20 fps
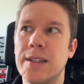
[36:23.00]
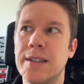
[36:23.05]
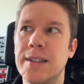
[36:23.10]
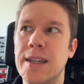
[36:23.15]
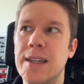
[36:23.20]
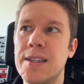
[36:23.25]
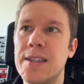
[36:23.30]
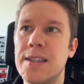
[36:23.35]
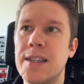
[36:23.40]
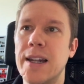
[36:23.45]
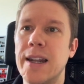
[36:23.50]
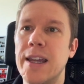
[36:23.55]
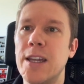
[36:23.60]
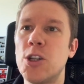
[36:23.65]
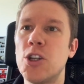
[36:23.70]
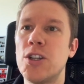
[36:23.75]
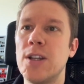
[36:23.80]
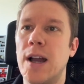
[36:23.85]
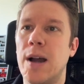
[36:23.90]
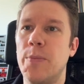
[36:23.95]

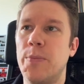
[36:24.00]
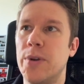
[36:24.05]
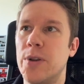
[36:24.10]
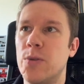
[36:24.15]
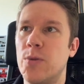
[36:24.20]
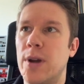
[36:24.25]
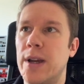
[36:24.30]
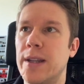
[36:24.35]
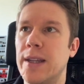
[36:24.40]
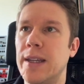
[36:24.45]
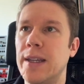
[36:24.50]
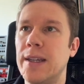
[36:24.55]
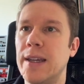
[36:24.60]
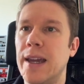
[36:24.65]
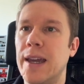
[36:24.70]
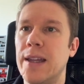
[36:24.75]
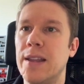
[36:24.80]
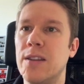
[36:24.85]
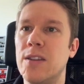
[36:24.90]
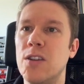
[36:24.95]
installation up and running,
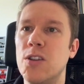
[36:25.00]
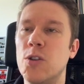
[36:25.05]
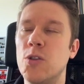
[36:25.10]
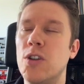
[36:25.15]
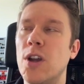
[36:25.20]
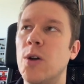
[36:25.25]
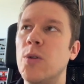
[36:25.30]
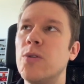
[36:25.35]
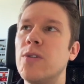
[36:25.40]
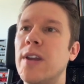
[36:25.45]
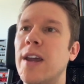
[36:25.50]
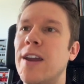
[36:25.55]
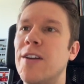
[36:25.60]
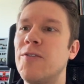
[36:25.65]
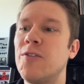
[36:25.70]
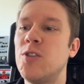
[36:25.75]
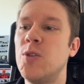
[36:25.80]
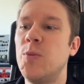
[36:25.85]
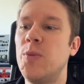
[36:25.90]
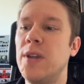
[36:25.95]
and you don't
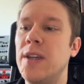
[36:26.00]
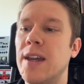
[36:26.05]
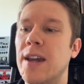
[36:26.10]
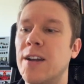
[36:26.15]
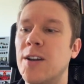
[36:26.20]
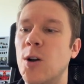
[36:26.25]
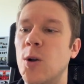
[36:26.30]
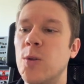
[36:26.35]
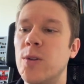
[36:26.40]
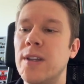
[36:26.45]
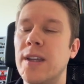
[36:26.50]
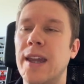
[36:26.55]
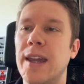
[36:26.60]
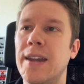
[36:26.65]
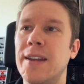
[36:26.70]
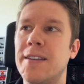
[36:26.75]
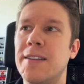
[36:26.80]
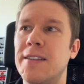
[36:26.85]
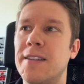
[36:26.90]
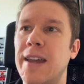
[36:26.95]
have to be a Golden
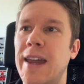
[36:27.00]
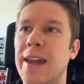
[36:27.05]
Gate